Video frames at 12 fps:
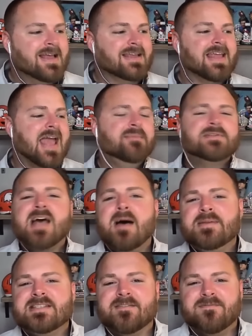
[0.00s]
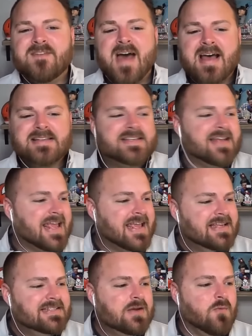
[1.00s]
Game Time is the fast and
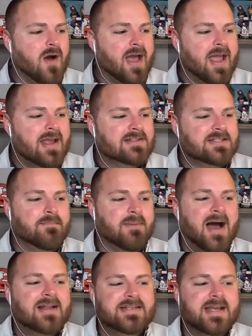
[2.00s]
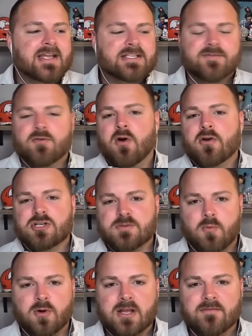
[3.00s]
easy way to buy tickets for all your
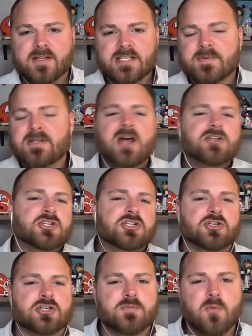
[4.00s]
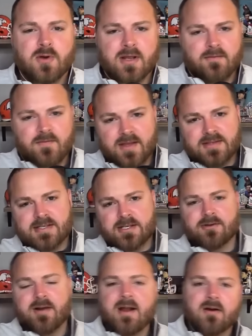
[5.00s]
sporting events, but not just your sporting events in
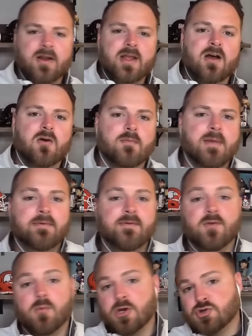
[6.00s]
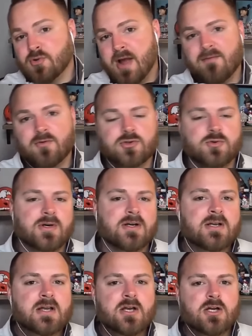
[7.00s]
your area, or maybe if you want to travel to
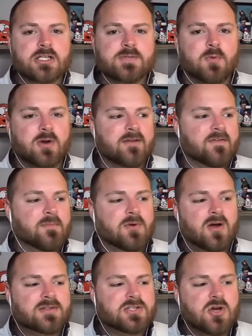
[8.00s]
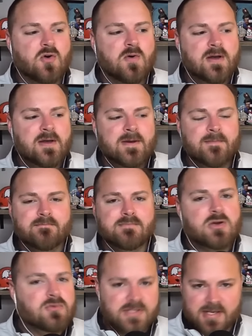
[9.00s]
a sporting event, but also
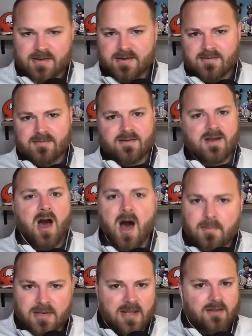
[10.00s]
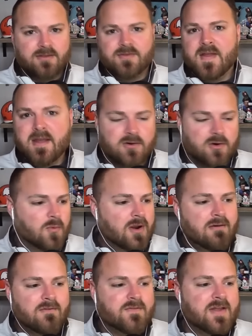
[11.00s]
music, comedy, theater,
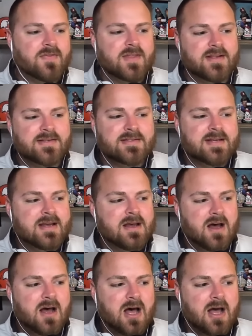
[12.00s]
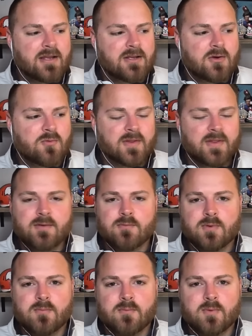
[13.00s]
whatever event that's You know,
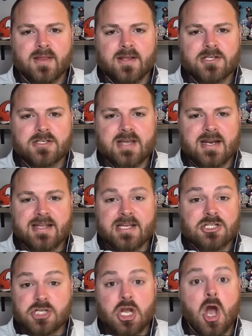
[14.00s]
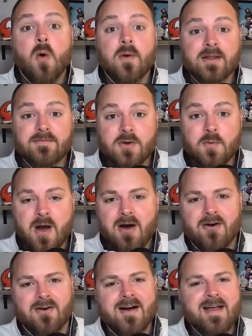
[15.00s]
really just kind of get you going, if you
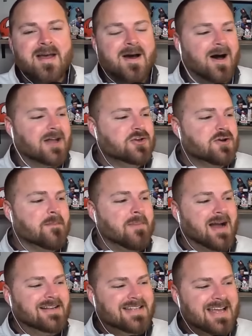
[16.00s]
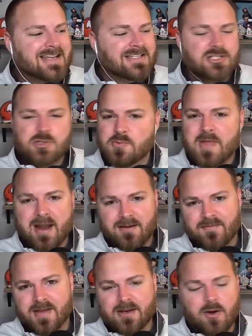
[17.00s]
will. You can buy tickets to that
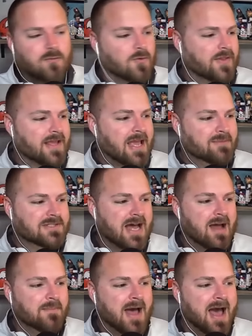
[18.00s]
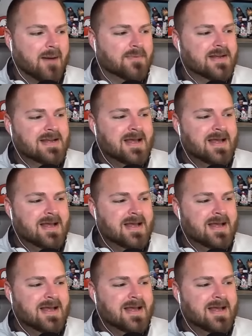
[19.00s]
event over on the Game Time app.